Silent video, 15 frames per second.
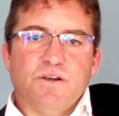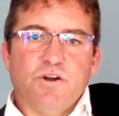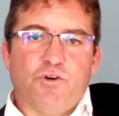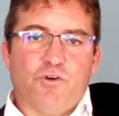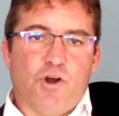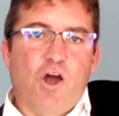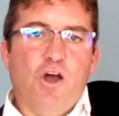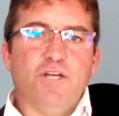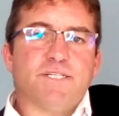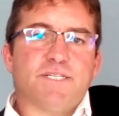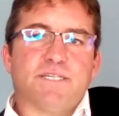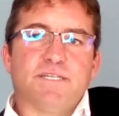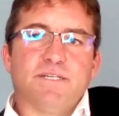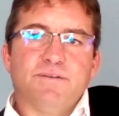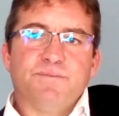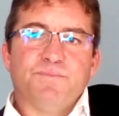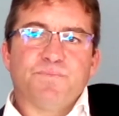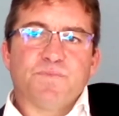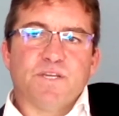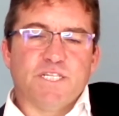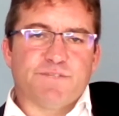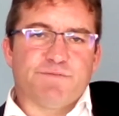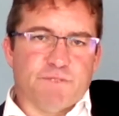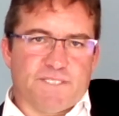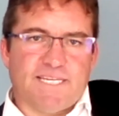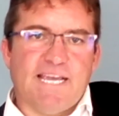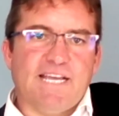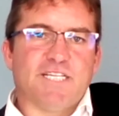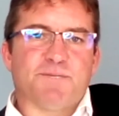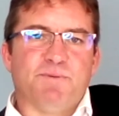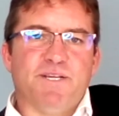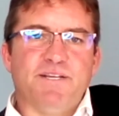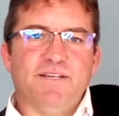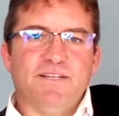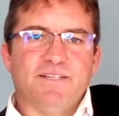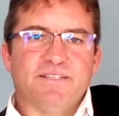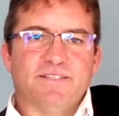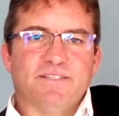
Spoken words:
Gross is for salesmen.